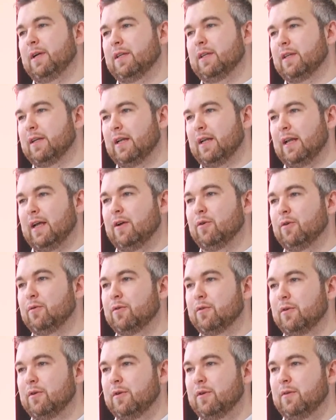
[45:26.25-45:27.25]
Like the
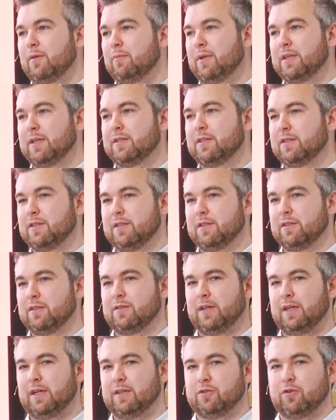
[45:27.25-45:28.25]
cloud business
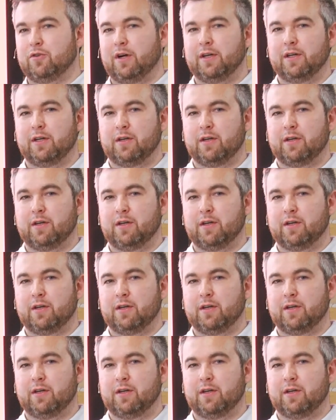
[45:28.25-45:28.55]
is trying